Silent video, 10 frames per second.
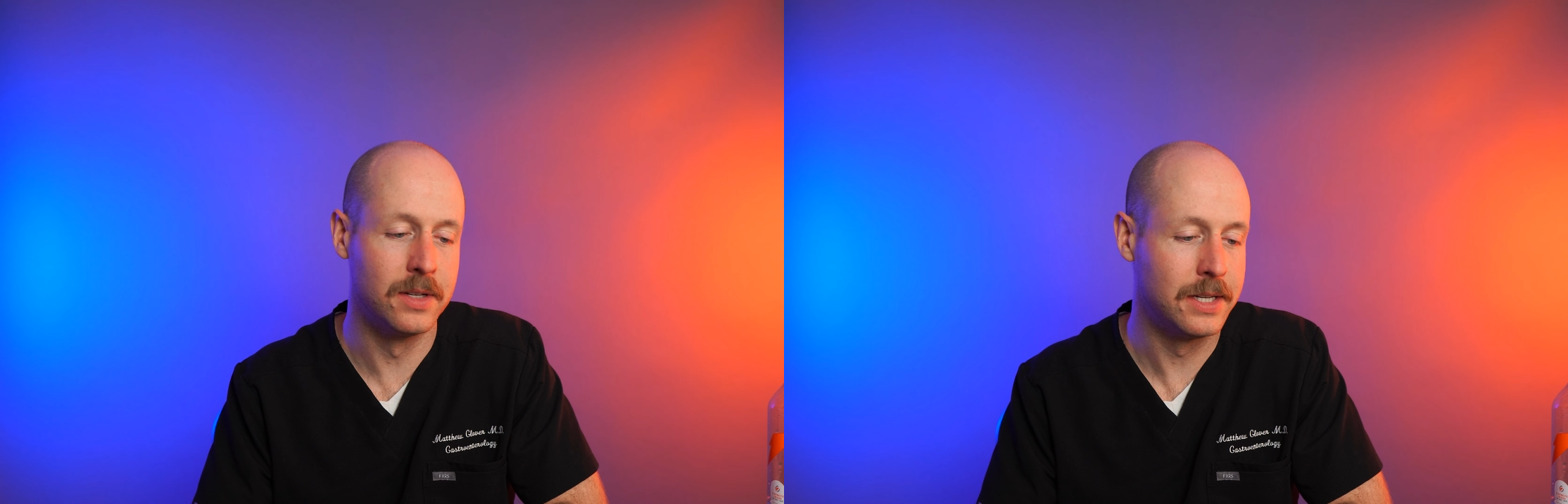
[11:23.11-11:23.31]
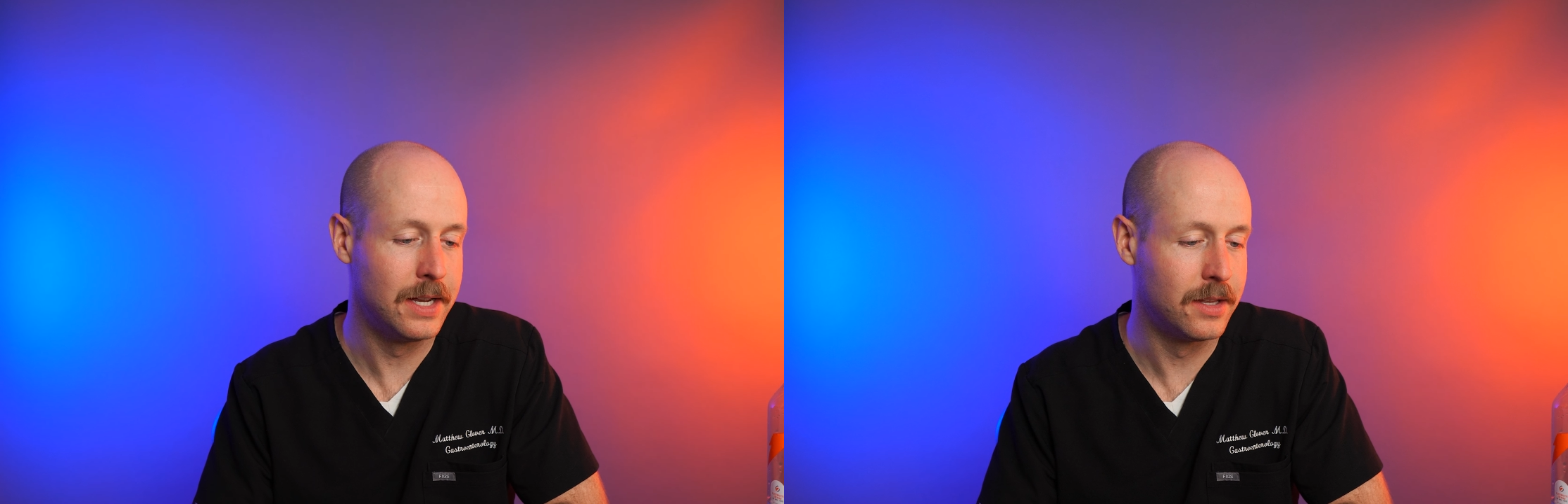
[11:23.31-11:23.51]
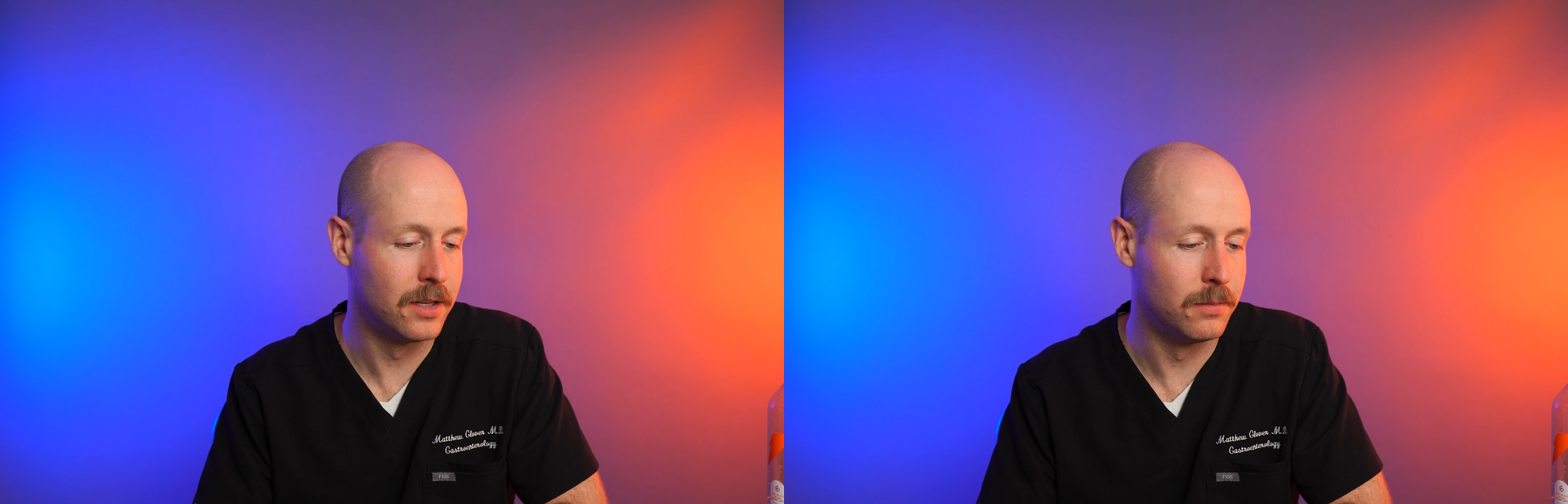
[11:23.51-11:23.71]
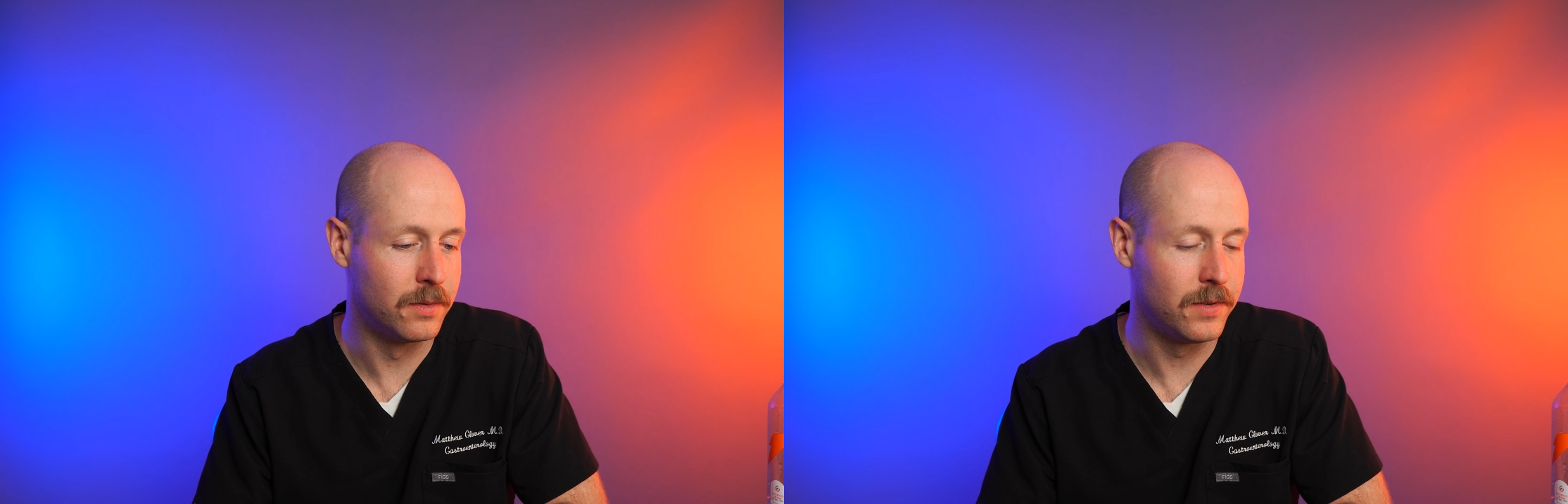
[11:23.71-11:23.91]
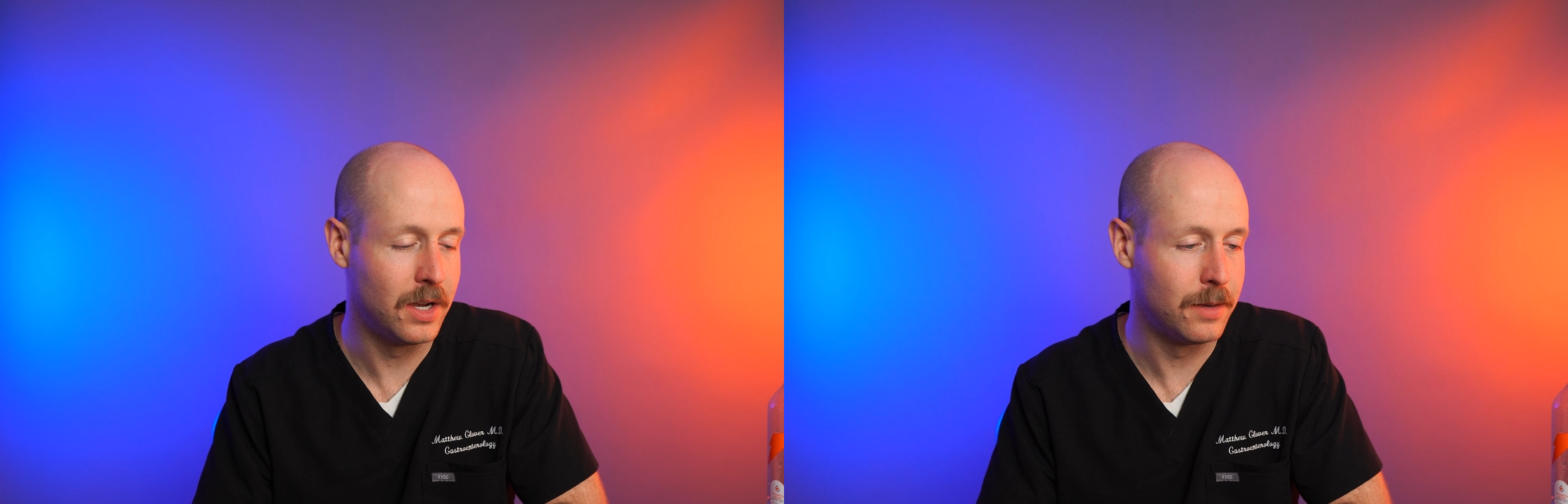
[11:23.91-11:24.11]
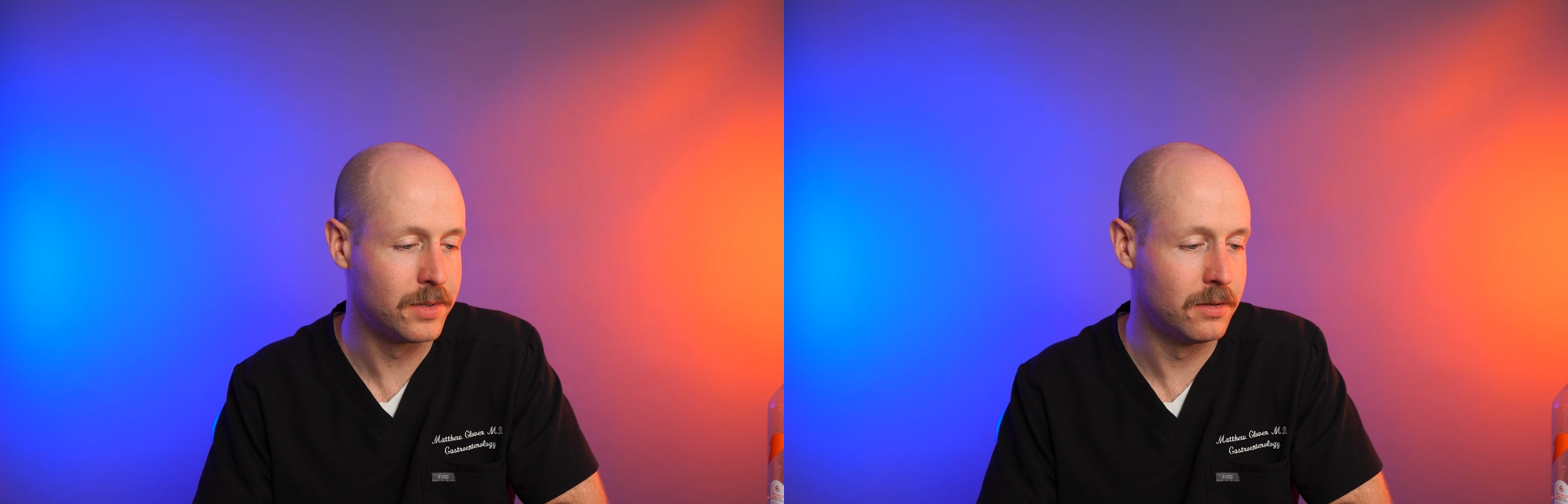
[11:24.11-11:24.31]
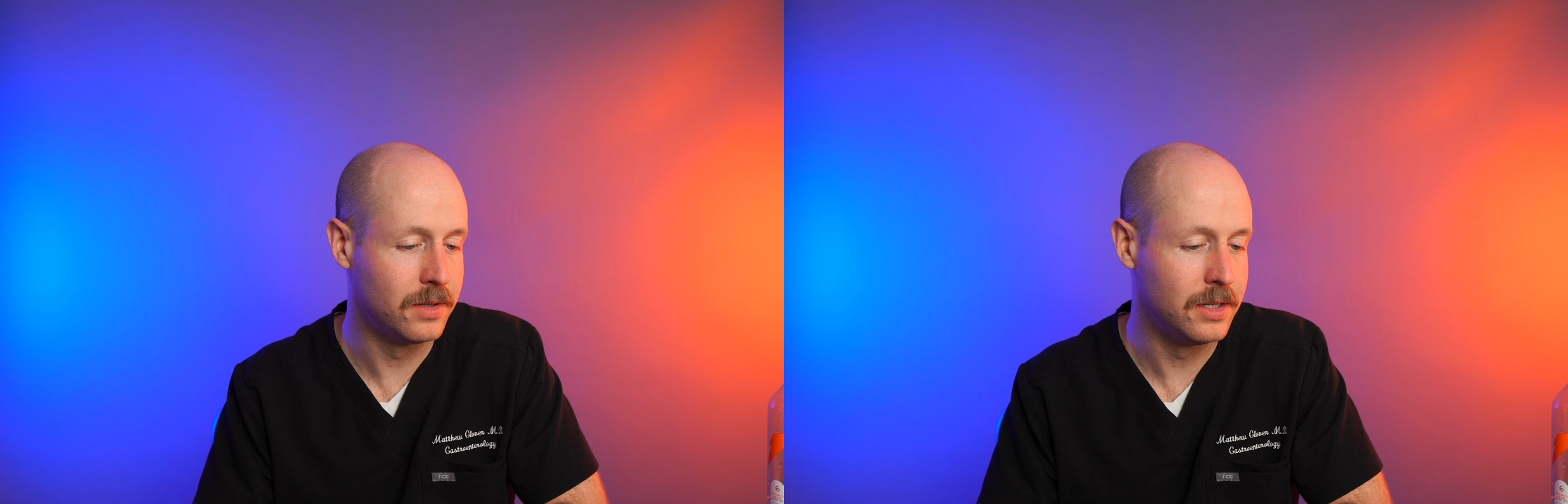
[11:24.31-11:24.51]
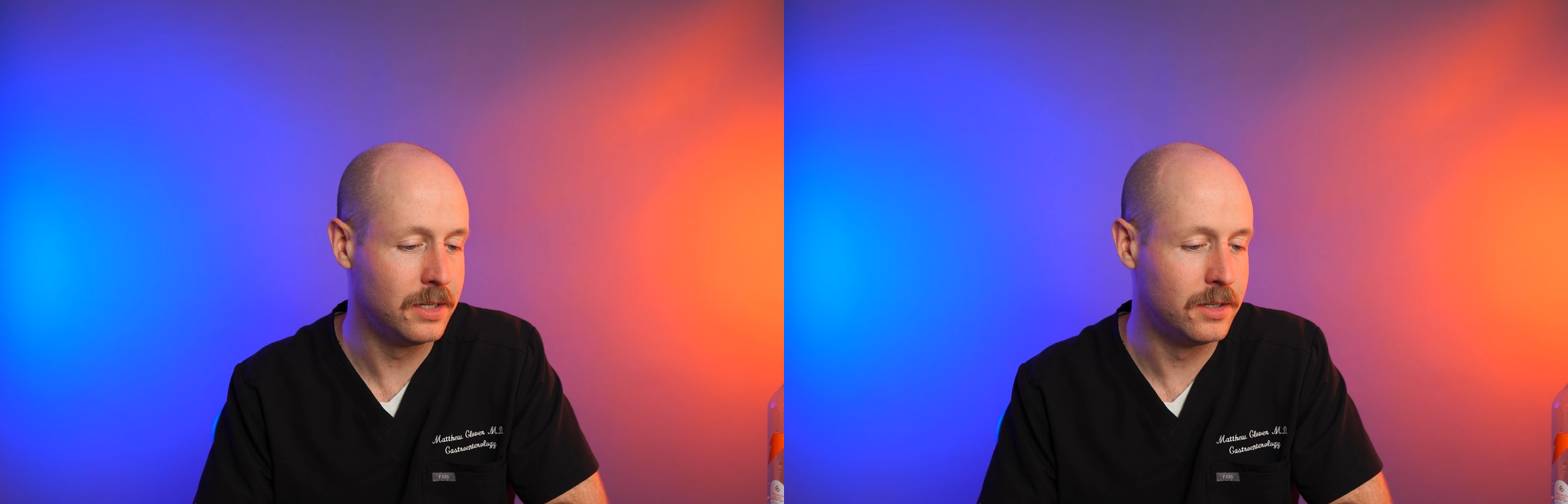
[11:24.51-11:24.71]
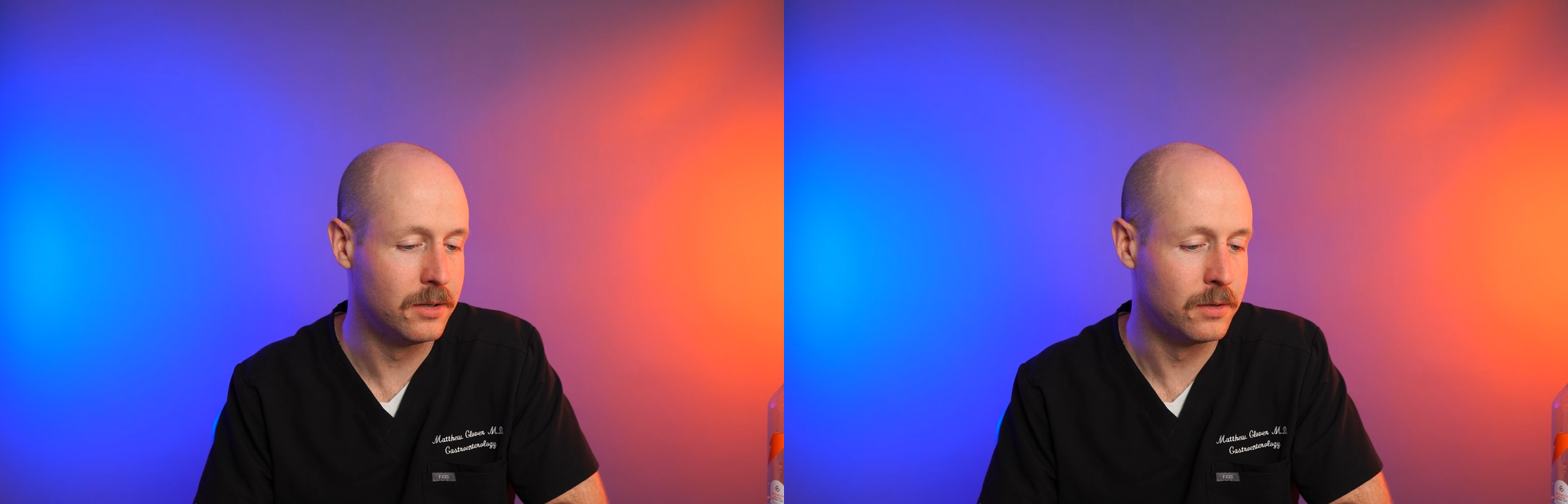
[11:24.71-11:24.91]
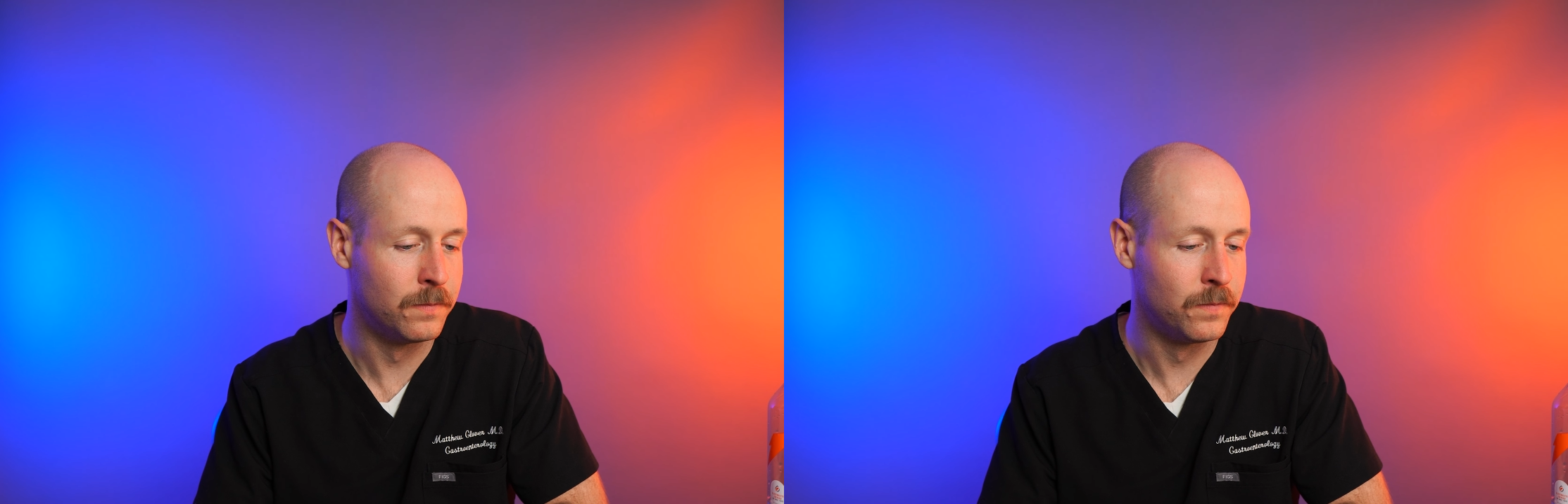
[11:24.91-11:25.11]
take them if you absolutely need
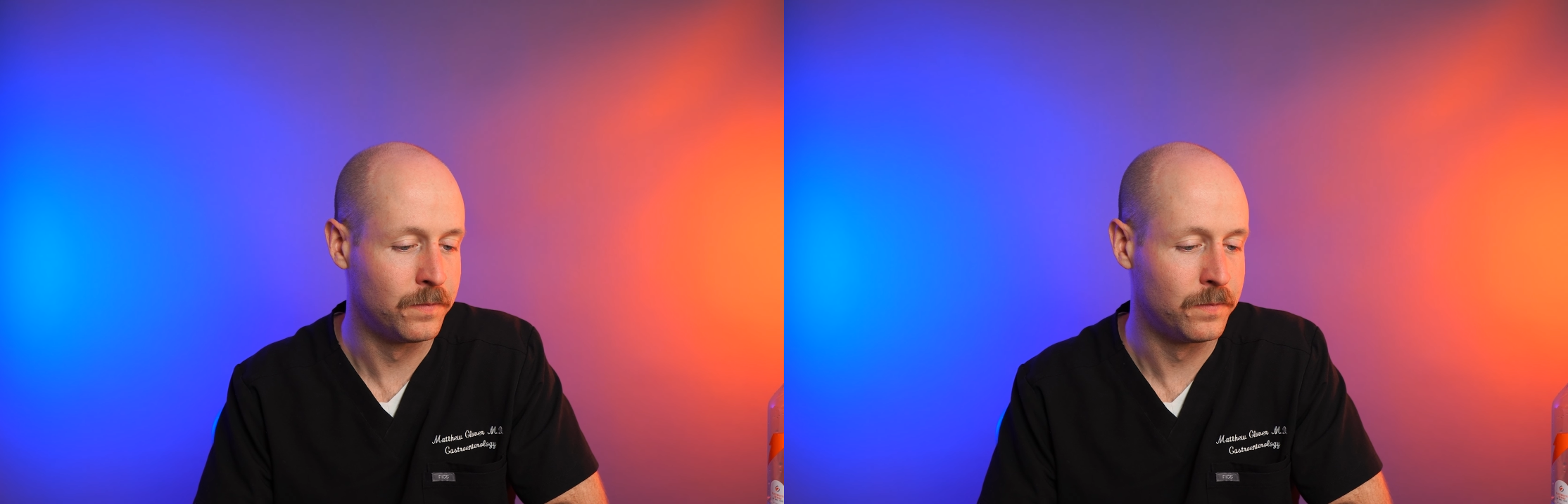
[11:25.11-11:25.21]
to.